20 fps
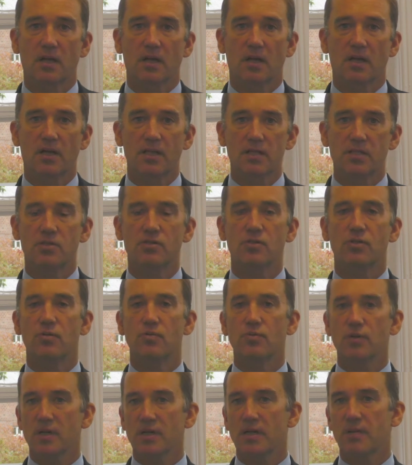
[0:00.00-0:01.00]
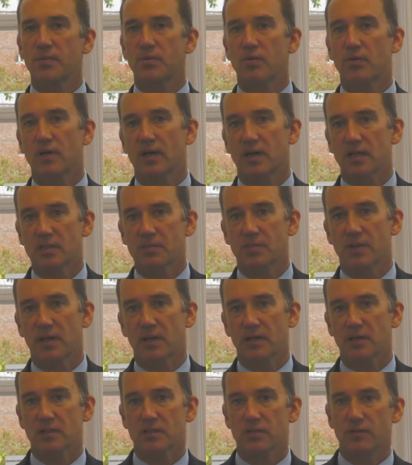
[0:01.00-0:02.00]
And these are 2 really important
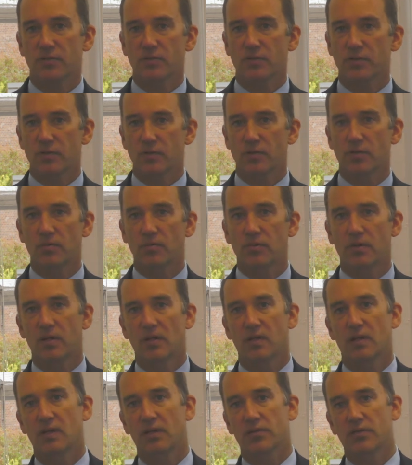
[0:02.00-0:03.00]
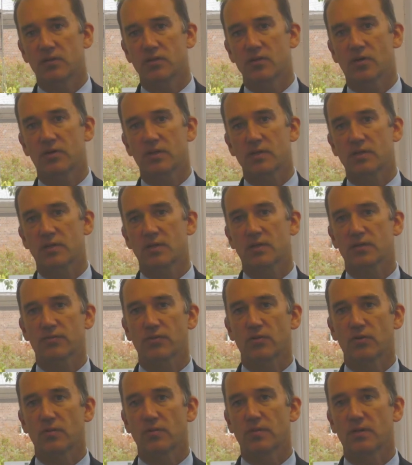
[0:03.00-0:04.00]
aspects for you if you join the sixth
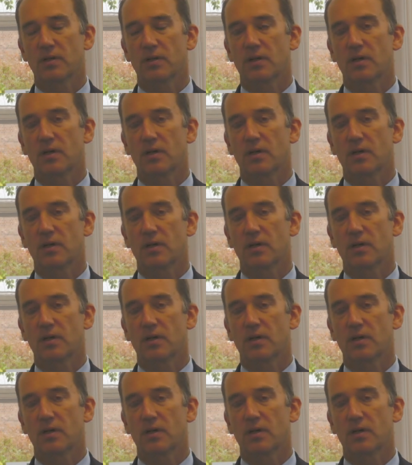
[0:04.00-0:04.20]
form.